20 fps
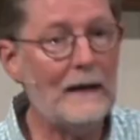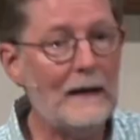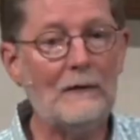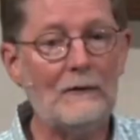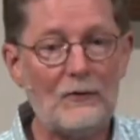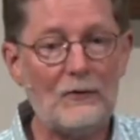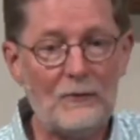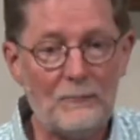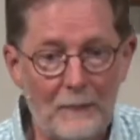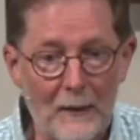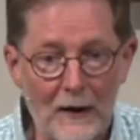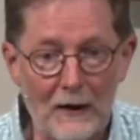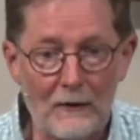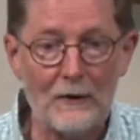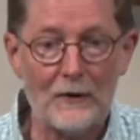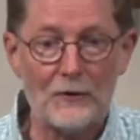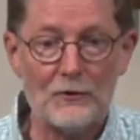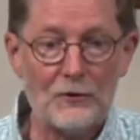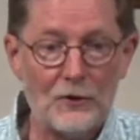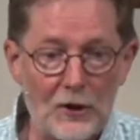spirit
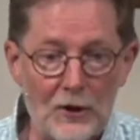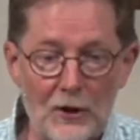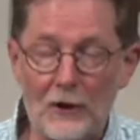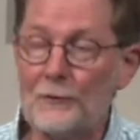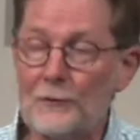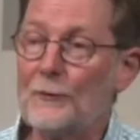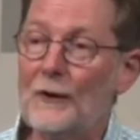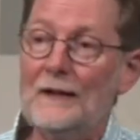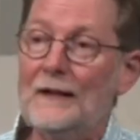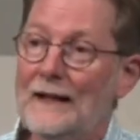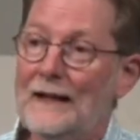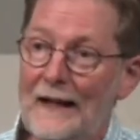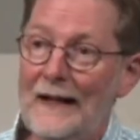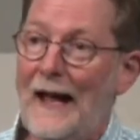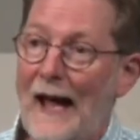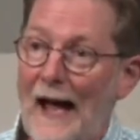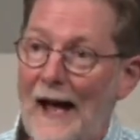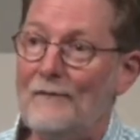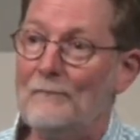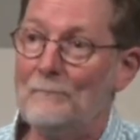children can
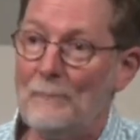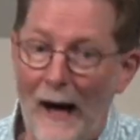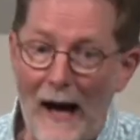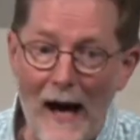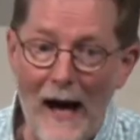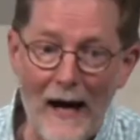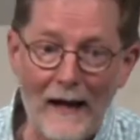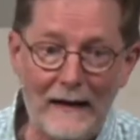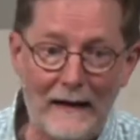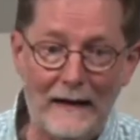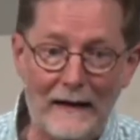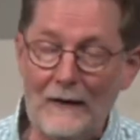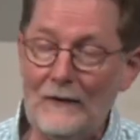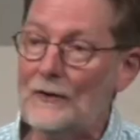have bodies